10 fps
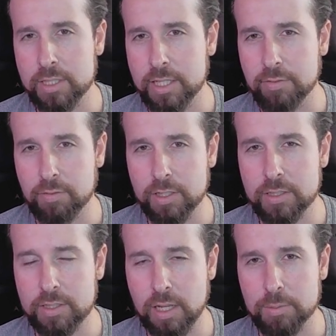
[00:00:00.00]
different
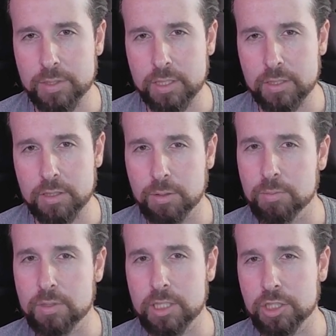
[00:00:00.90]

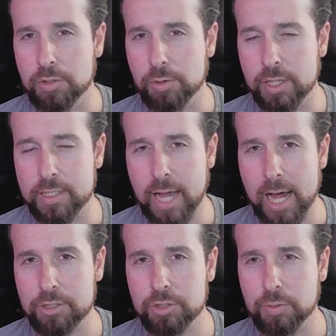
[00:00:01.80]
subsystems that you can
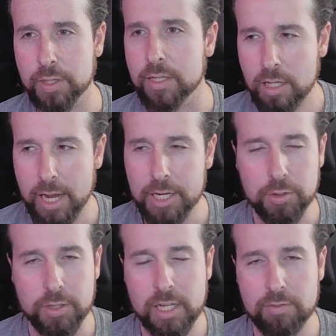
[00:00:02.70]
attach to it. And you
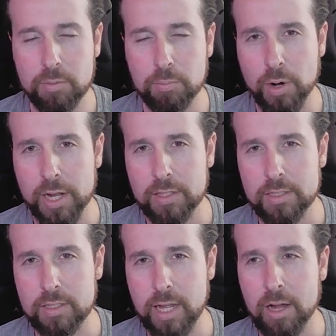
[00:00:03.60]
can even break
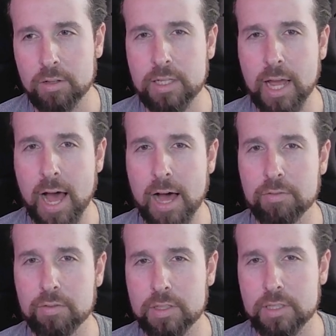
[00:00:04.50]
this down to
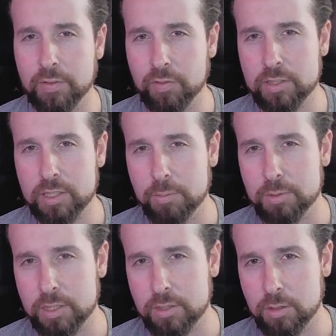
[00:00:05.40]
have different
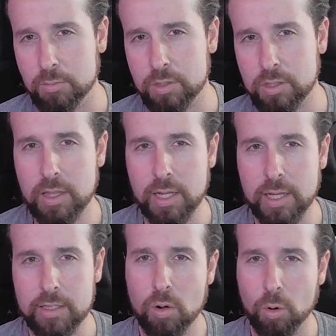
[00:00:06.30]
subsystems
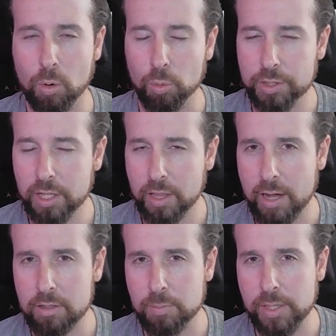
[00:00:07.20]
that are only
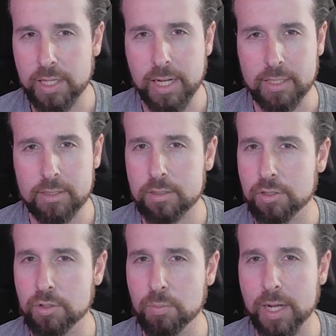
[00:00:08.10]
allowed to be connected
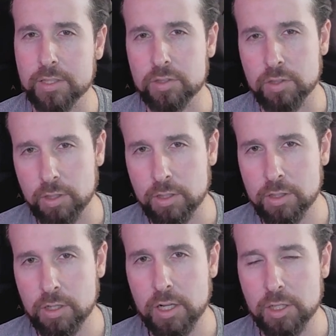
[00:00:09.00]
to by
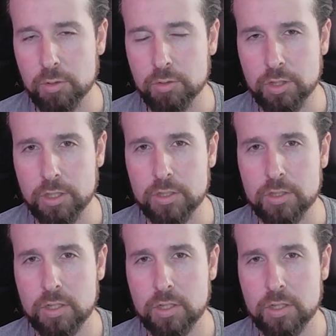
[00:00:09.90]
certain users.